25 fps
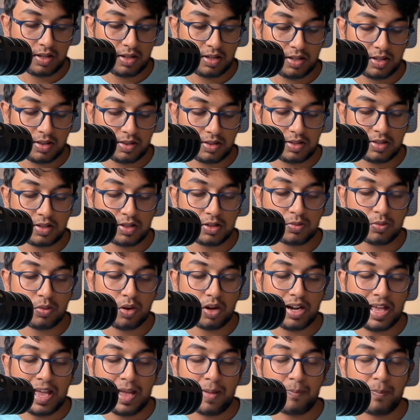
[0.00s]
this is what
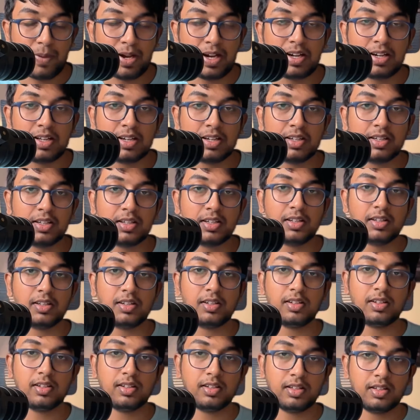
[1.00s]
happened.
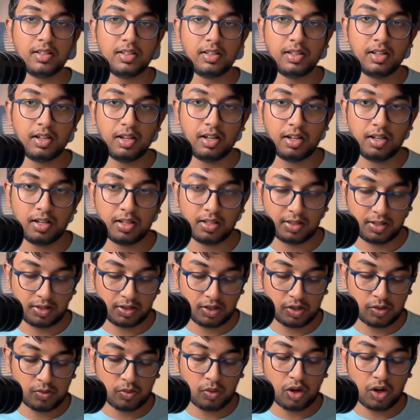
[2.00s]
This
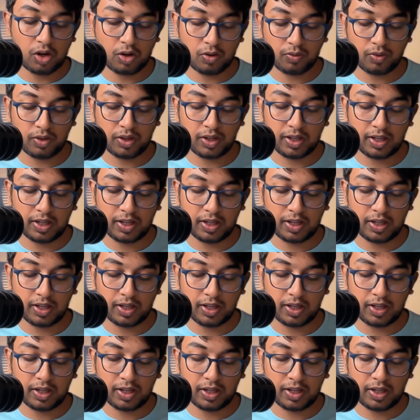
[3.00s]
is what we